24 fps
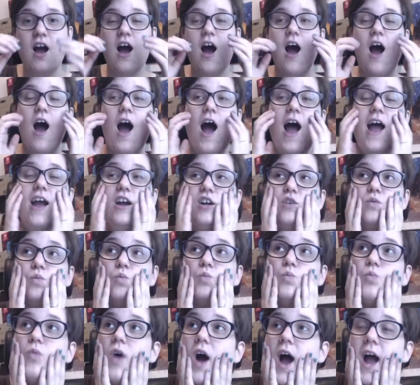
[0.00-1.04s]
I
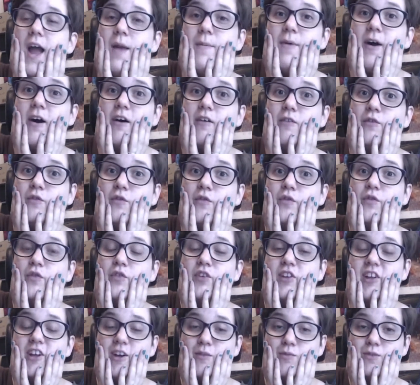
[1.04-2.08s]
about
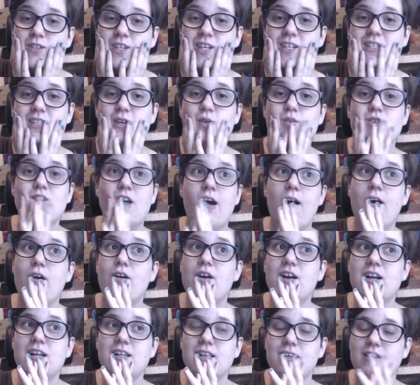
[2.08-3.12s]
flipped, because it was
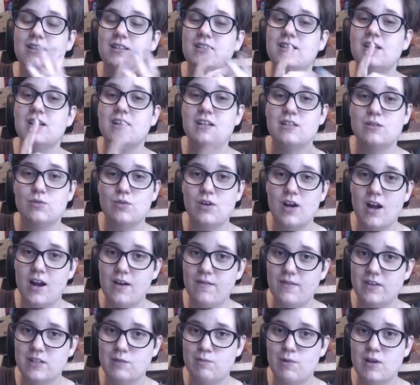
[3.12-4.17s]
already like the tickets were kind
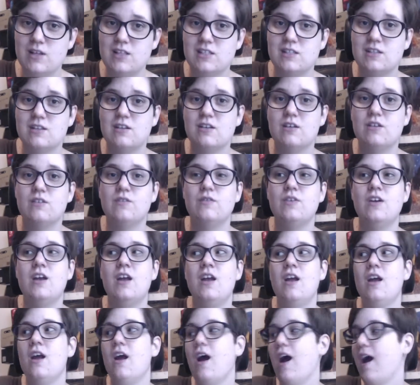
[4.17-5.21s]
of expensive.
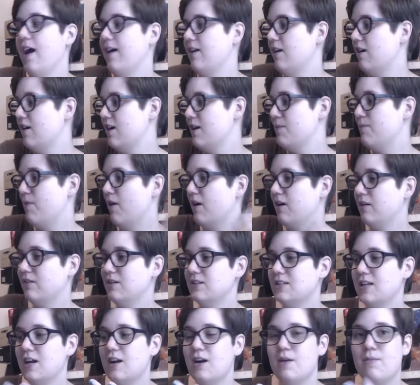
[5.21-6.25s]
I'd already bought all
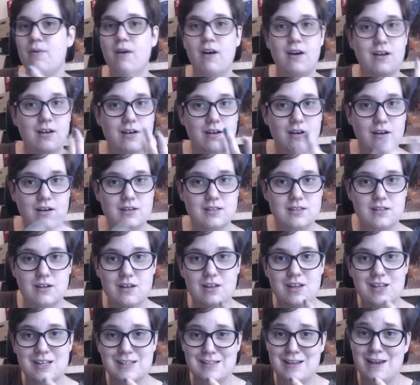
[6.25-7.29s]
these Harry Potter cards and all
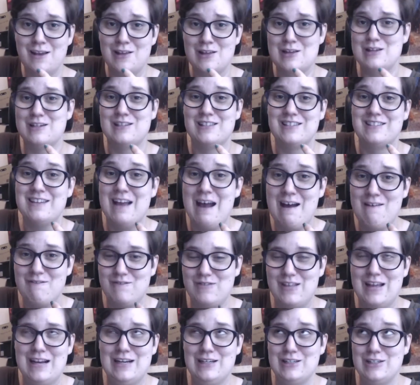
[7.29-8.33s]
this other stuff
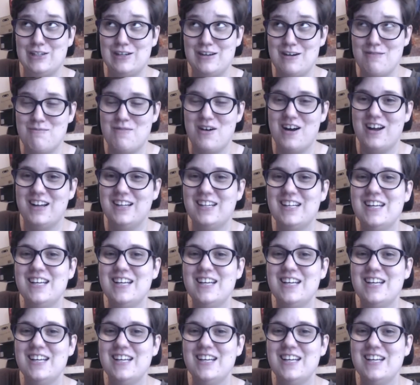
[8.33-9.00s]
that I shouldn't have bought,